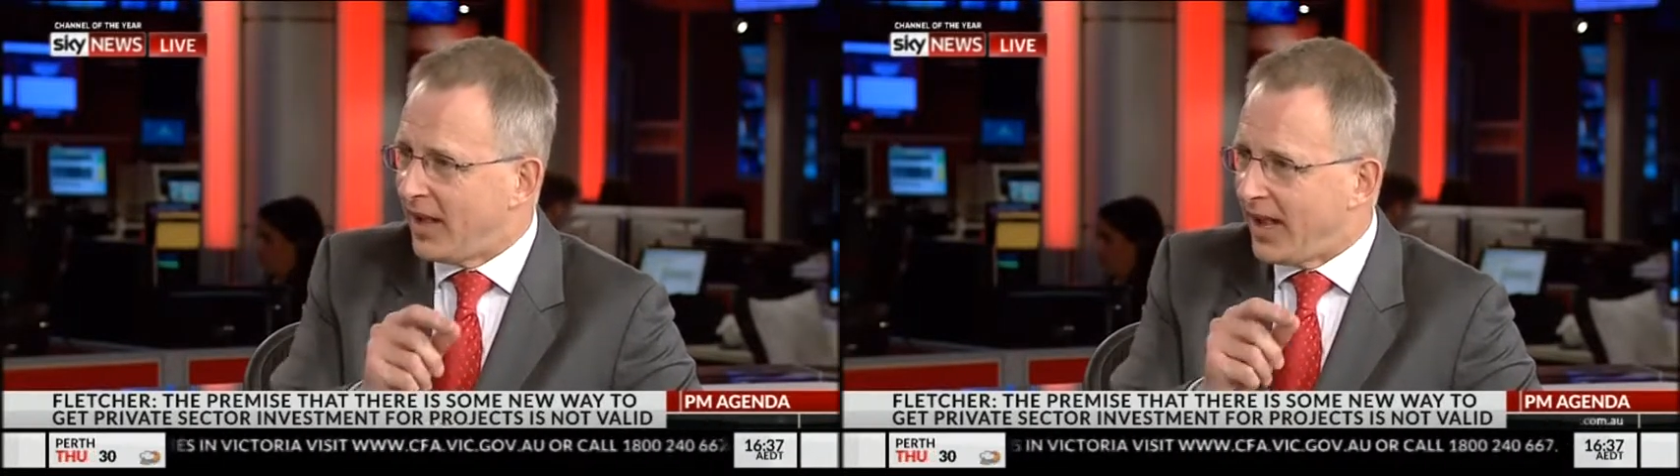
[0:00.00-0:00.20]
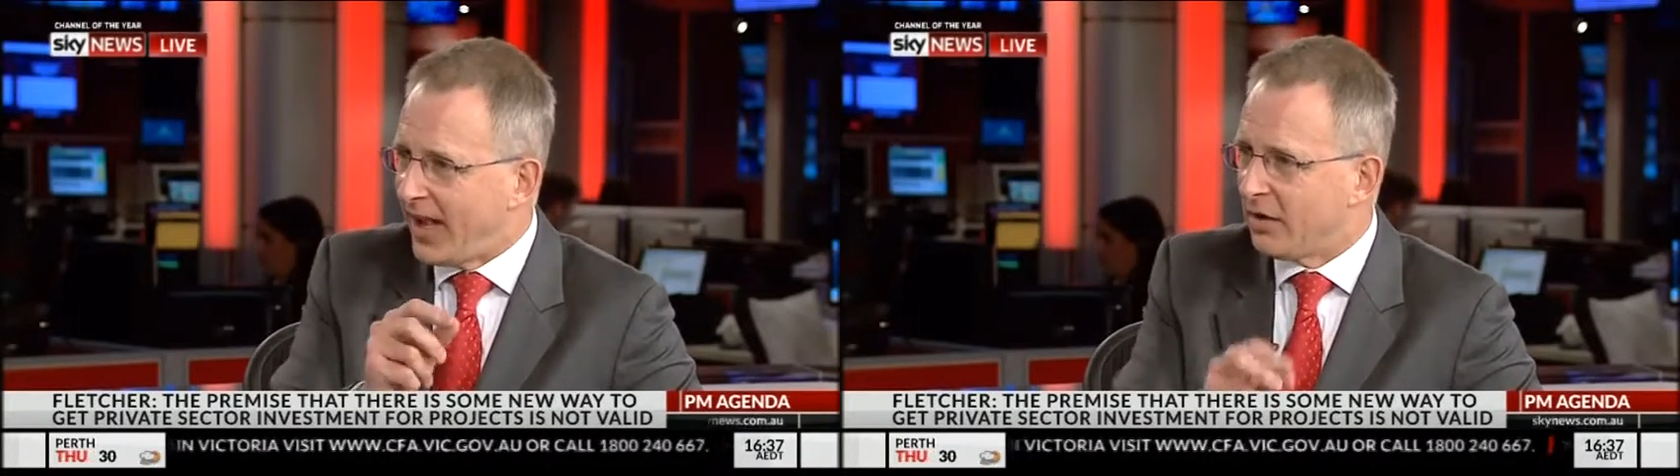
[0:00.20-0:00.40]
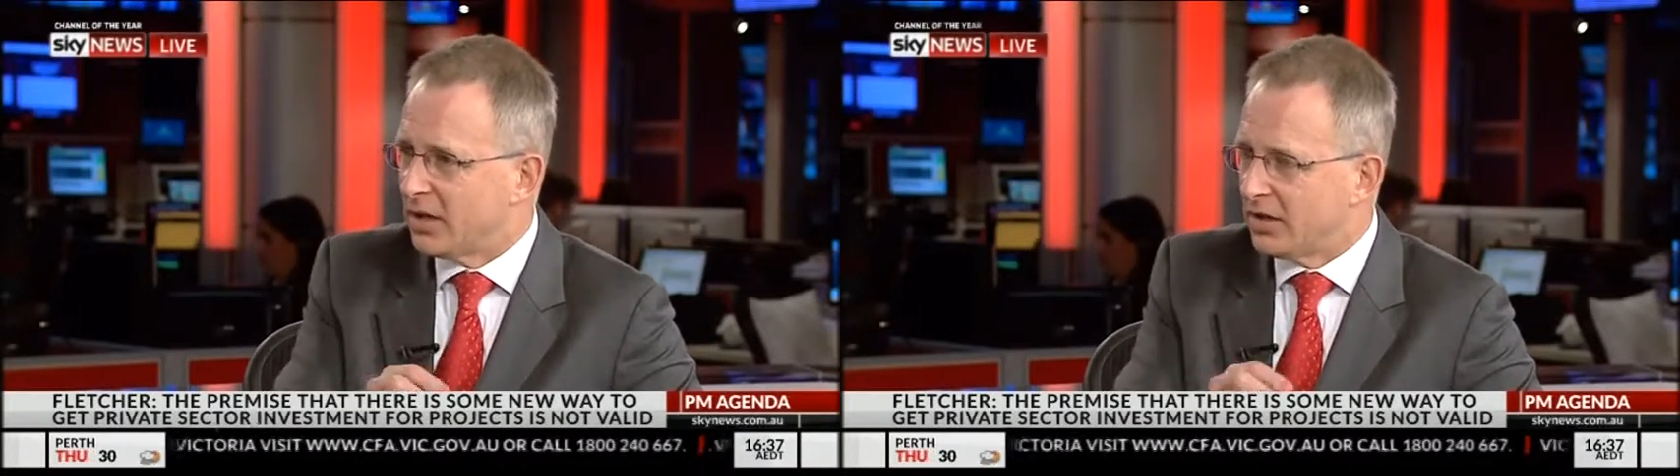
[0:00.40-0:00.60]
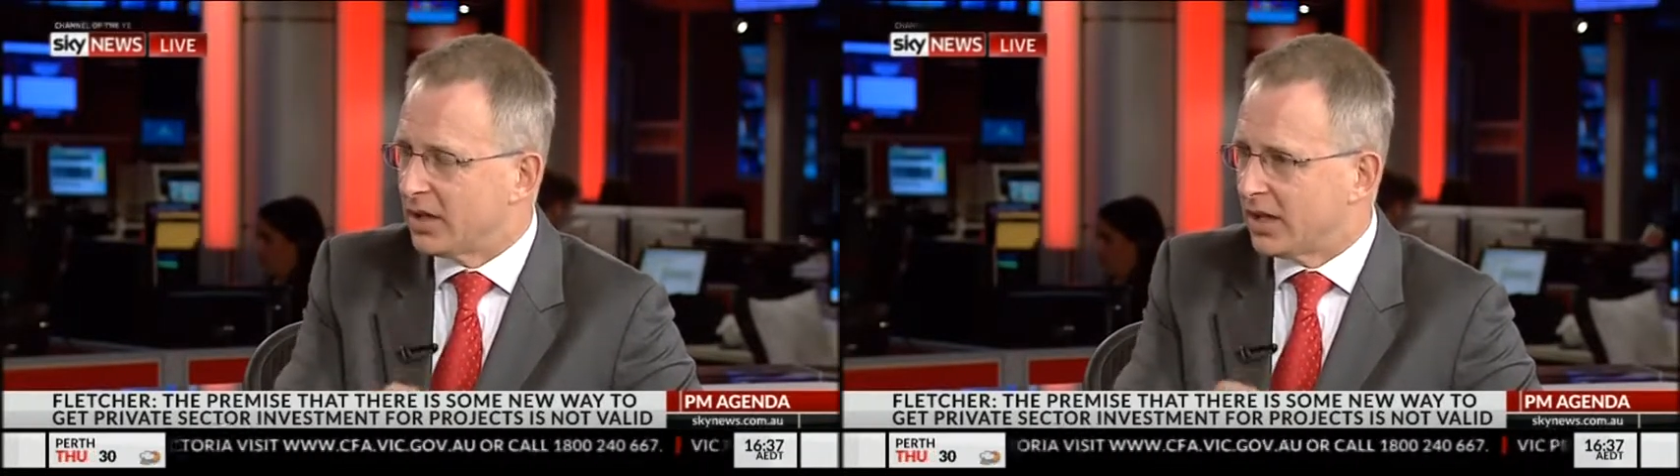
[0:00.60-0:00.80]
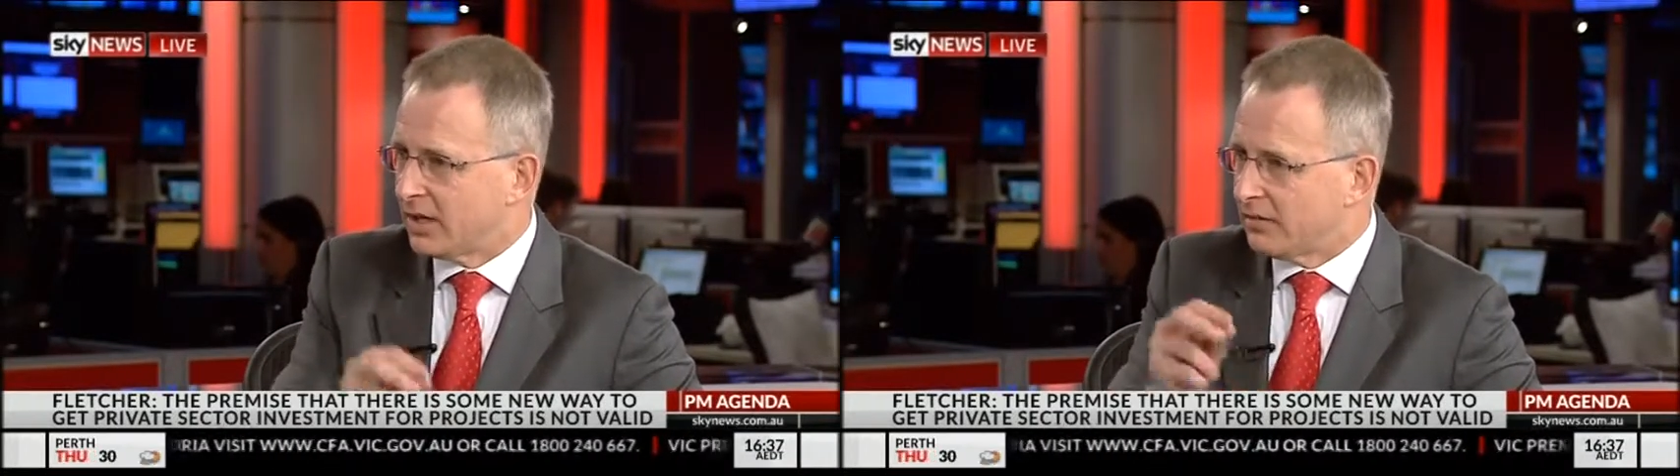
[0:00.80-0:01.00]
How are you
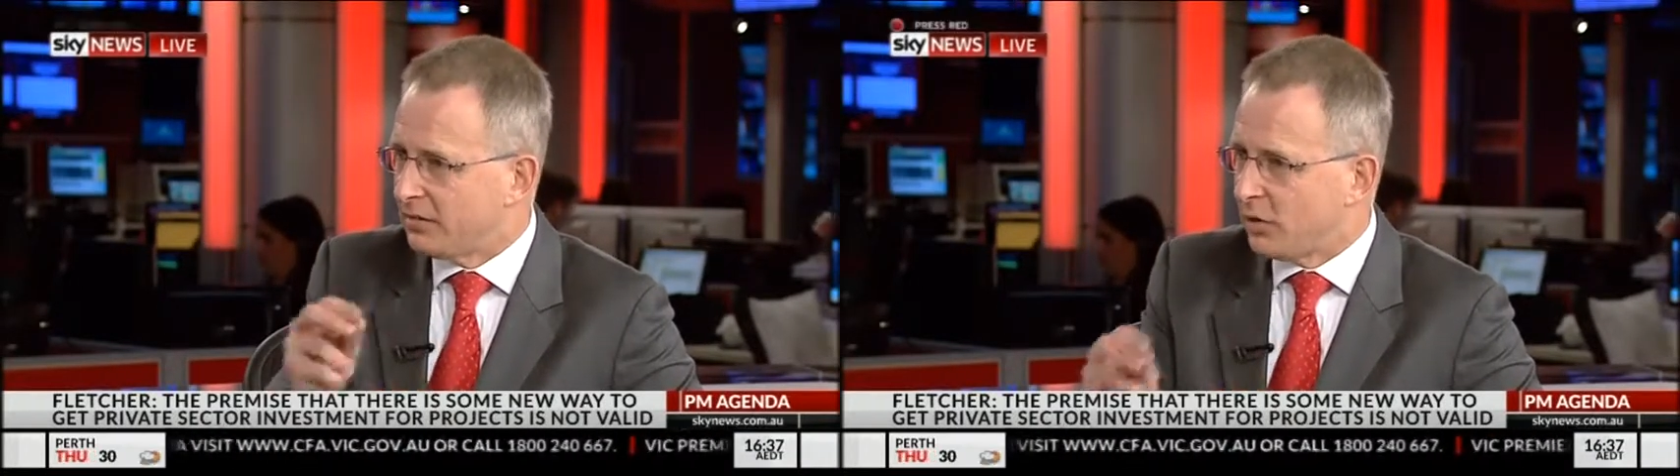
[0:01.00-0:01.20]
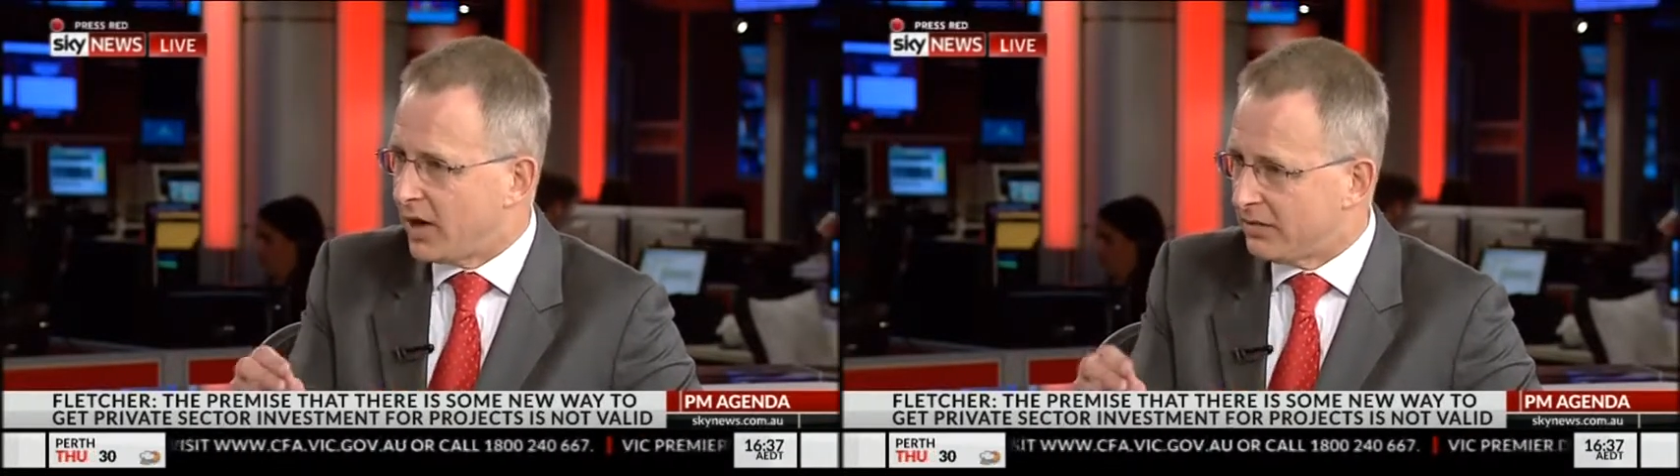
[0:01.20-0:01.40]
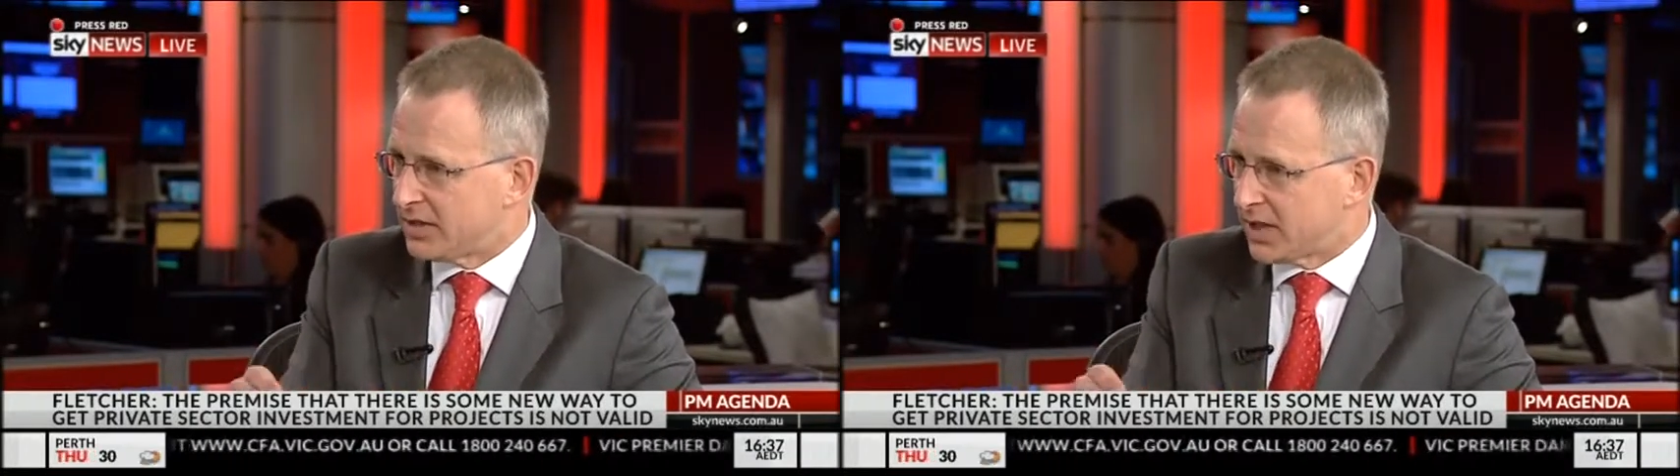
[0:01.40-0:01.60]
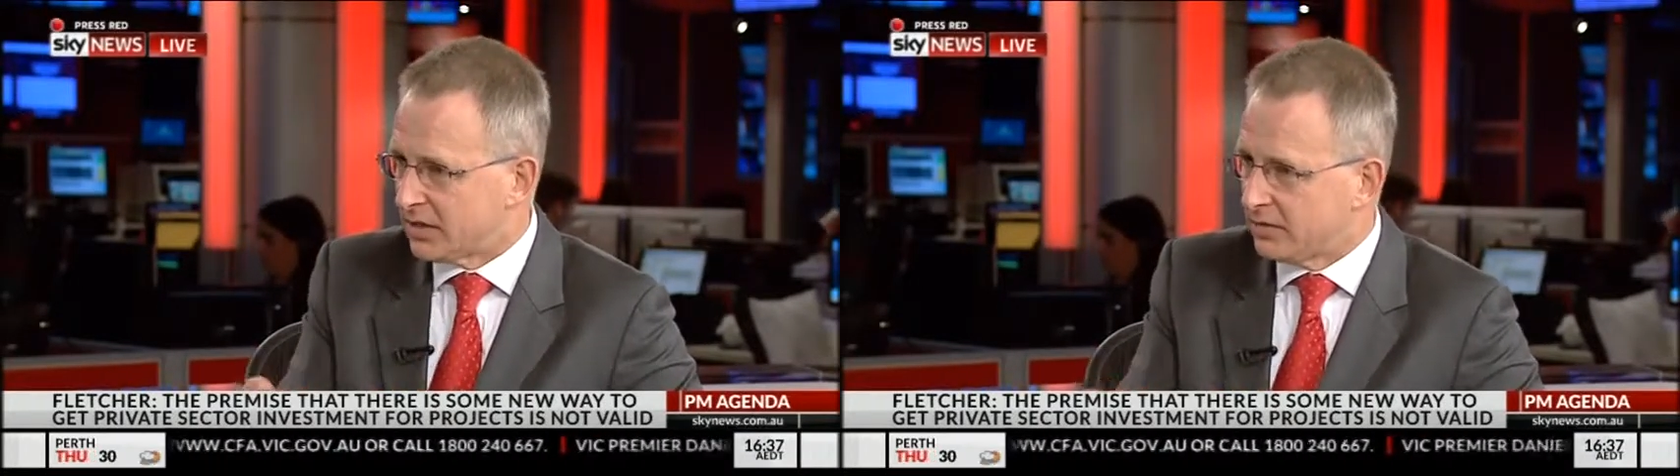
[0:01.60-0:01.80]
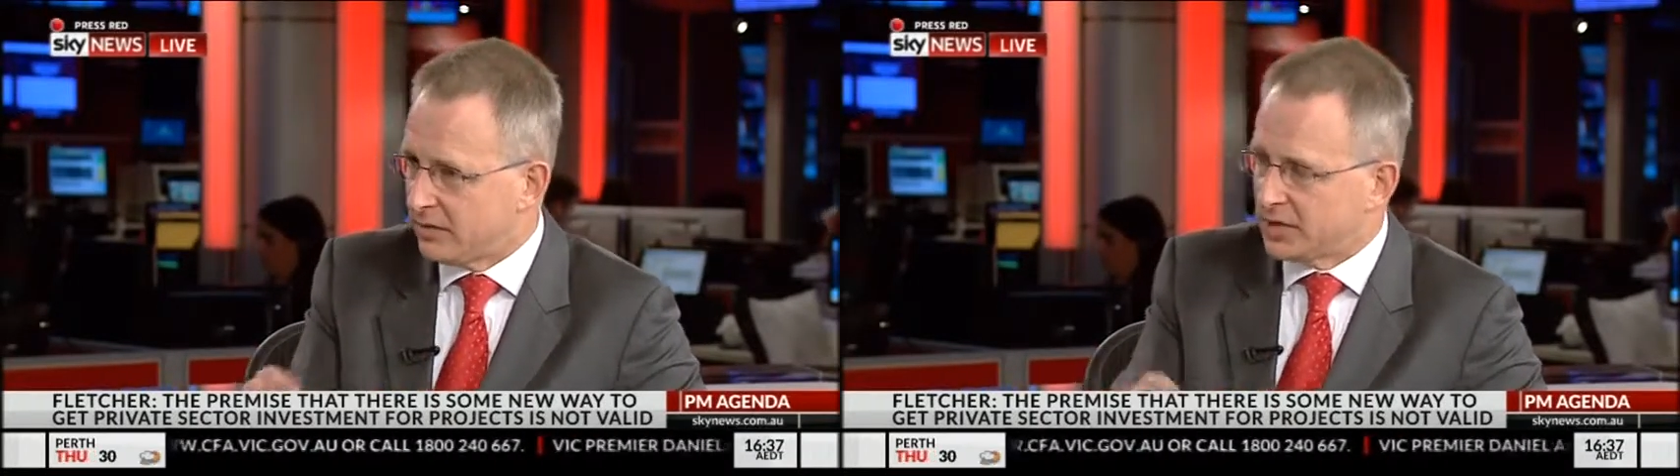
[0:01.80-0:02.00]
going to get private
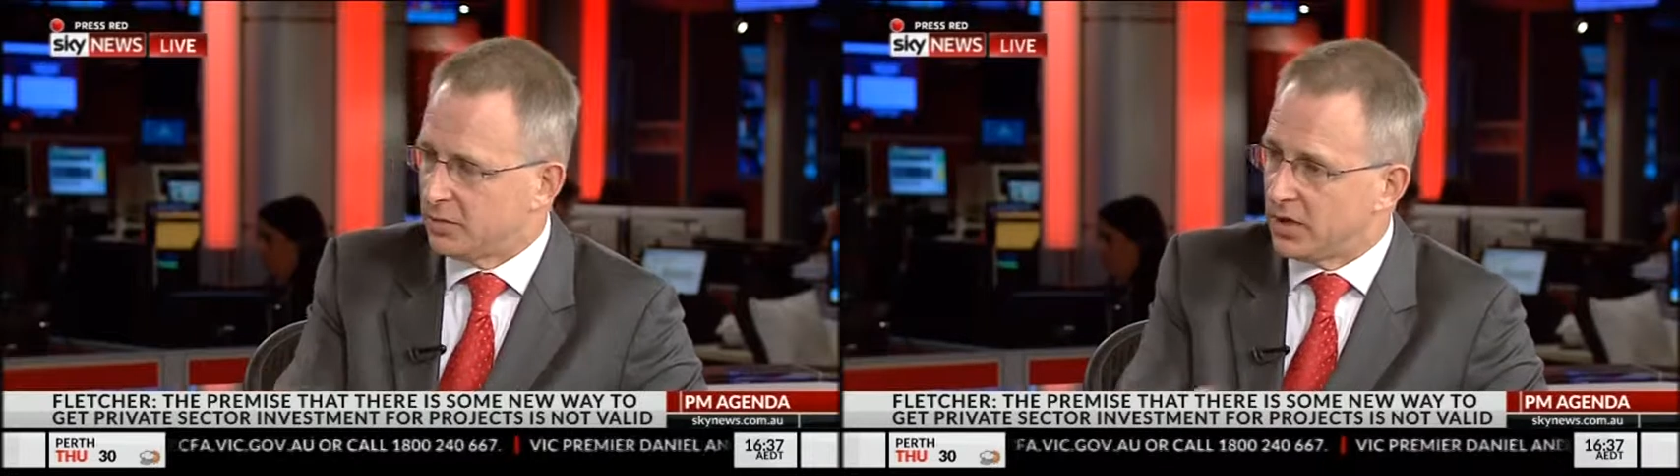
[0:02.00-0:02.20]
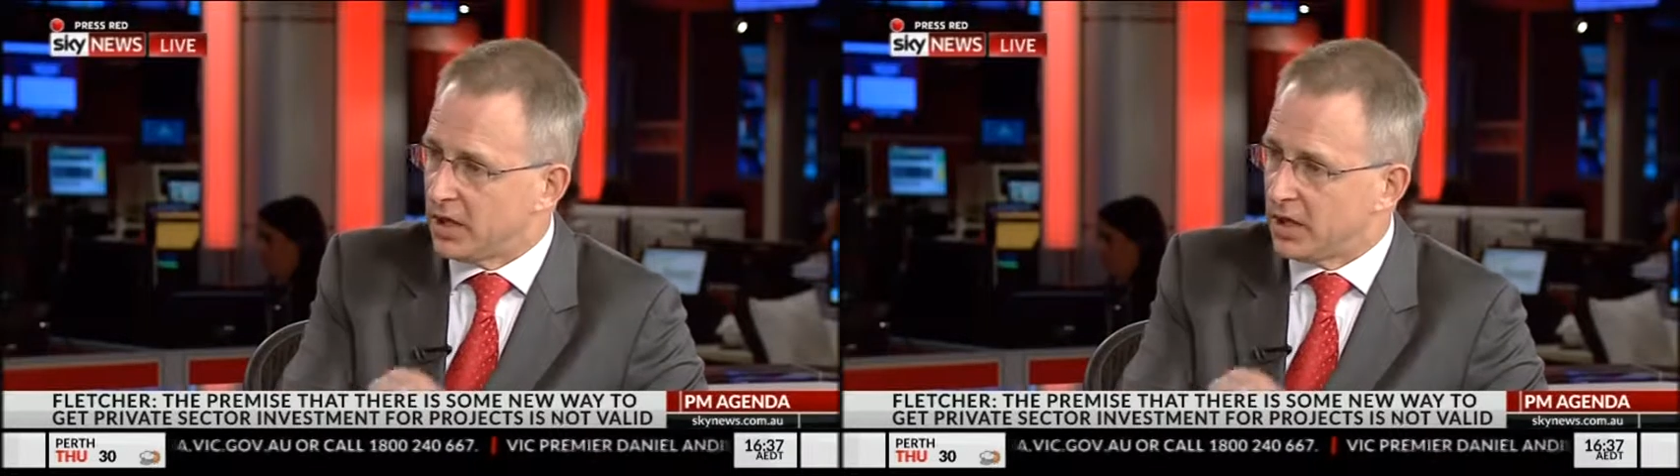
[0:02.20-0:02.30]
sector investment